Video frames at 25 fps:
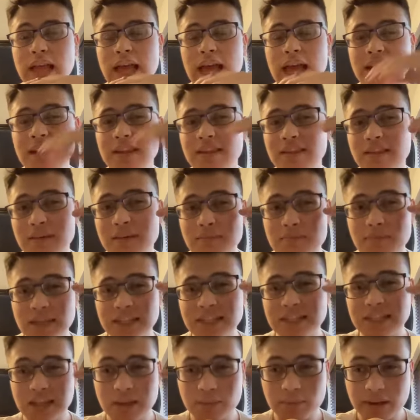anything
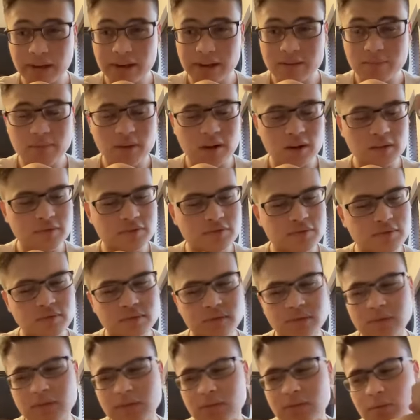mid-table and above
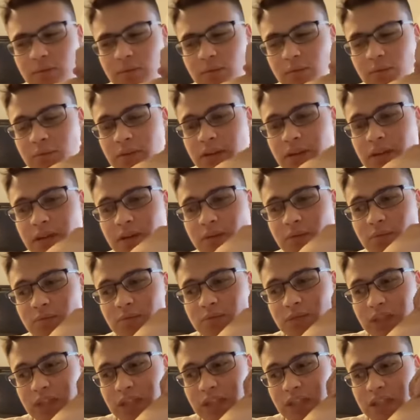would be
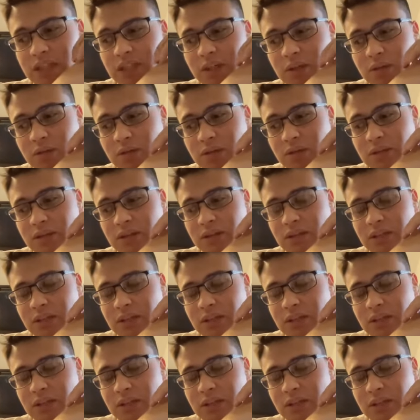really good.